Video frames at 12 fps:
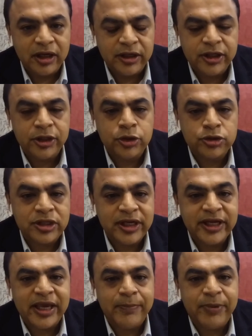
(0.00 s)

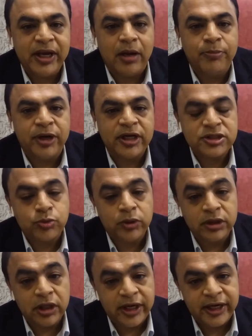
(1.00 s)
continuously keeping abreast
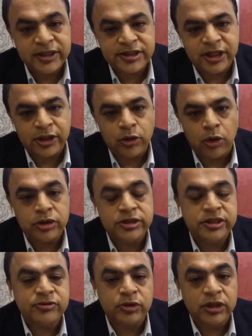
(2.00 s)
with the latest
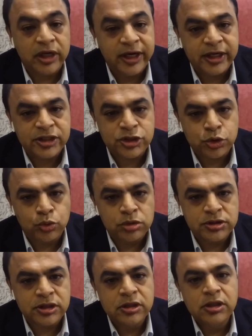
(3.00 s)
technologies, with the latest
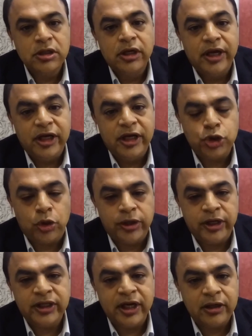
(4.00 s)
tools,
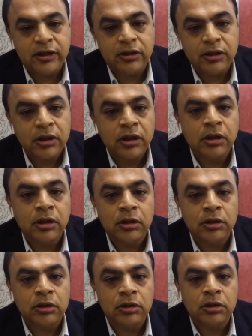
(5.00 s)
ensuring that
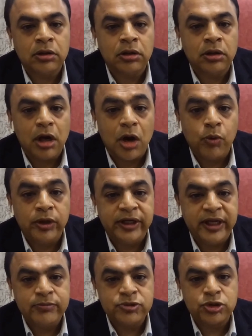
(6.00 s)
our
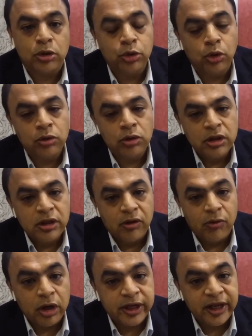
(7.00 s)
teams, although
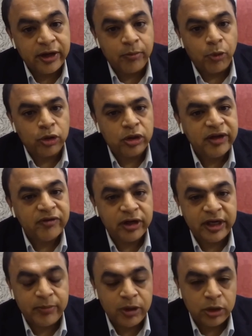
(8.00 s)
working remotely,
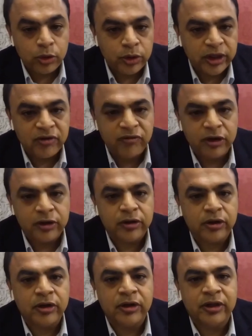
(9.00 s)
were able to deliver
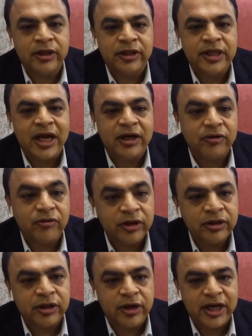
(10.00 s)
that
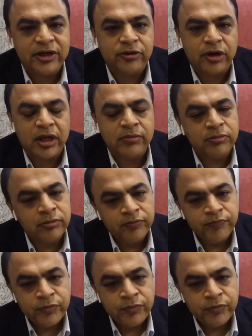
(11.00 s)
in the right time.